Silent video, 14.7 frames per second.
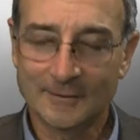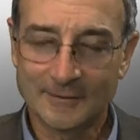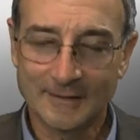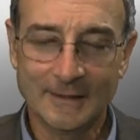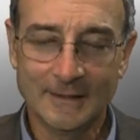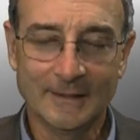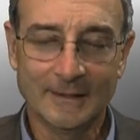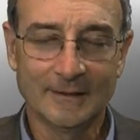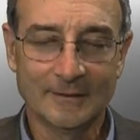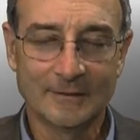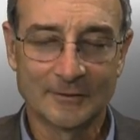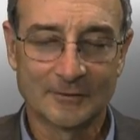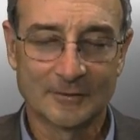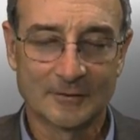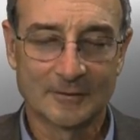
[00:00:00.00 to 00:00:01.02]

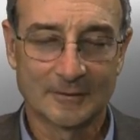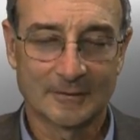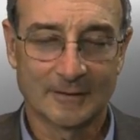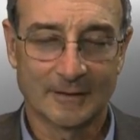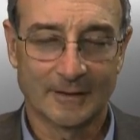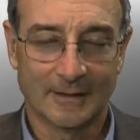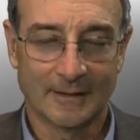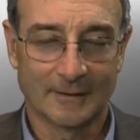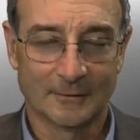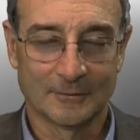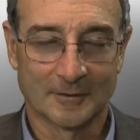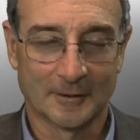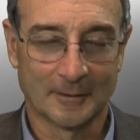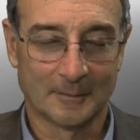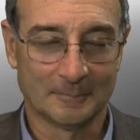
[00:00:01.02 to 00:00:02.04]
is, as
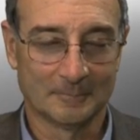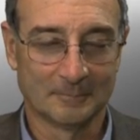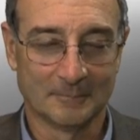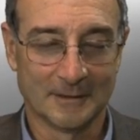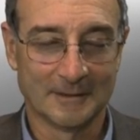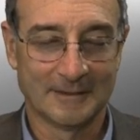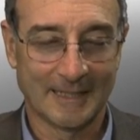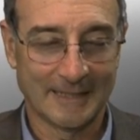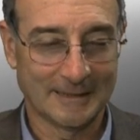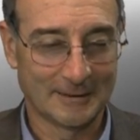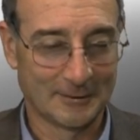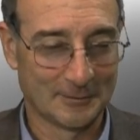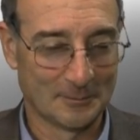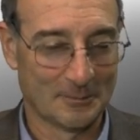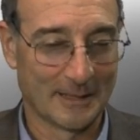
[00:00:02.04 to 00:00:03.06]
mundane
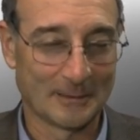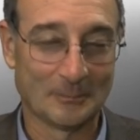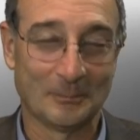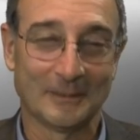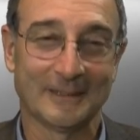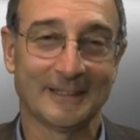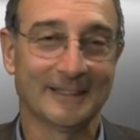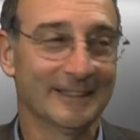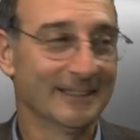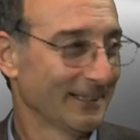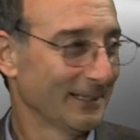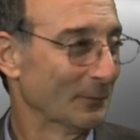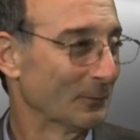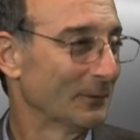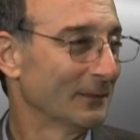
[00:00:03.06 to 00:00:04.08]
as it might be,
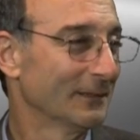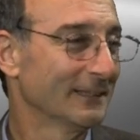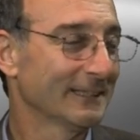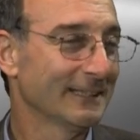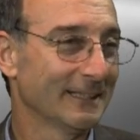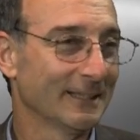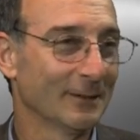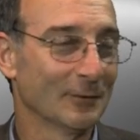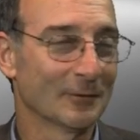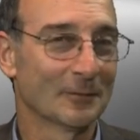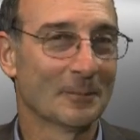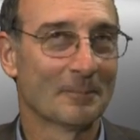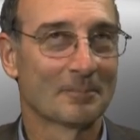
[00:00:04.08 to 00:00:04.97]
it really is